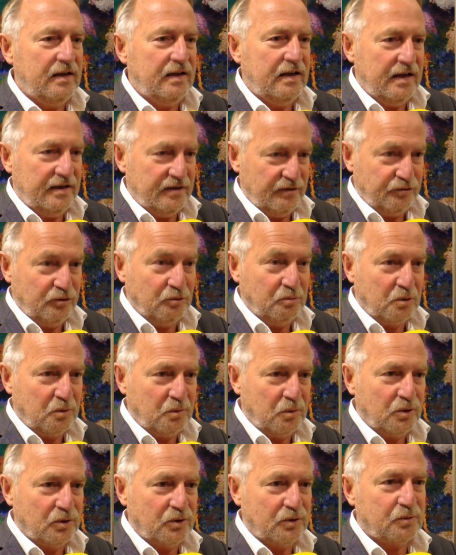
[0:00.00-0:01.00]
and the football
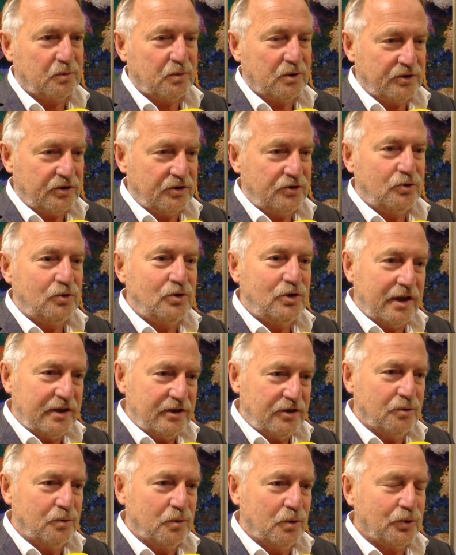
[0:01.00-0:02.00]
world wanted to
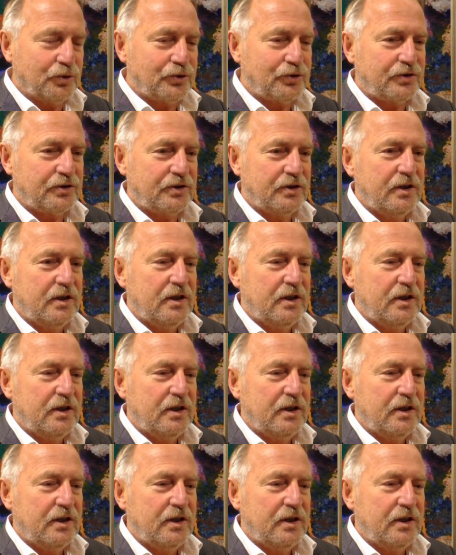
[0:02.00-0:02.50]
change the rules.